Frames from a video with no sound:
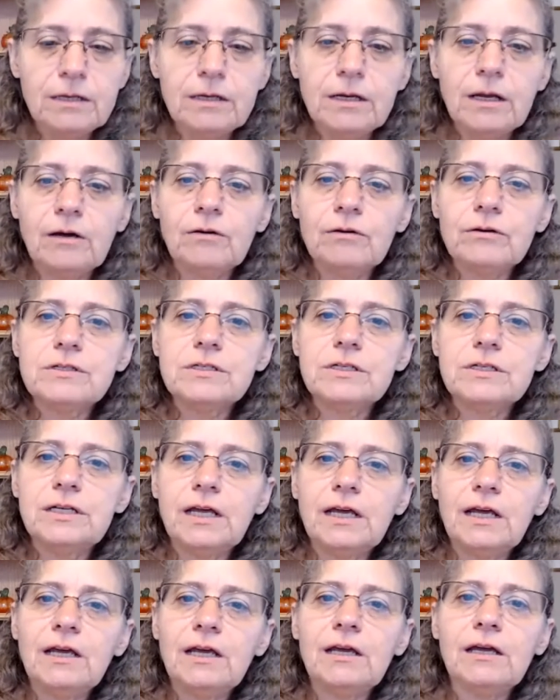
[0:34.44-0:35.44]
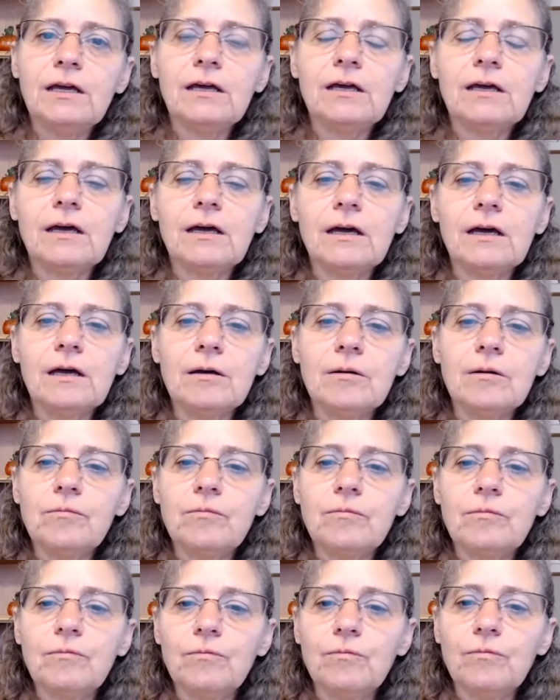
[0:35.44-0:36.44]
Now, today
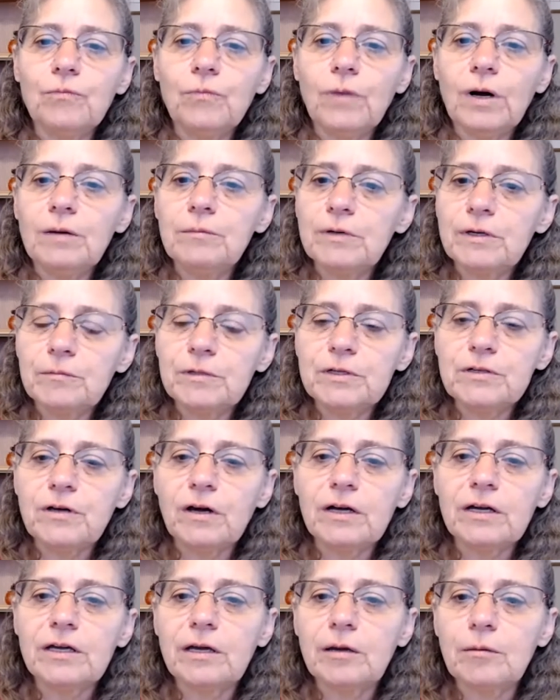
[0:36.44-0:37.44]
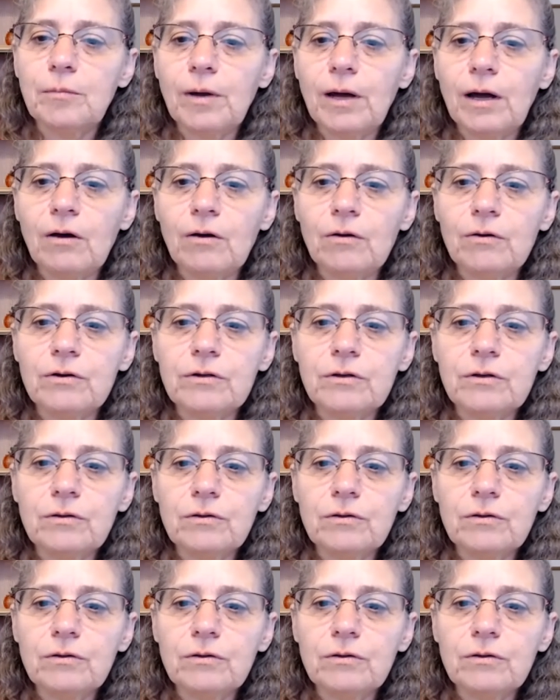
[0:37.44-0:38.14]
I'm going to be talking about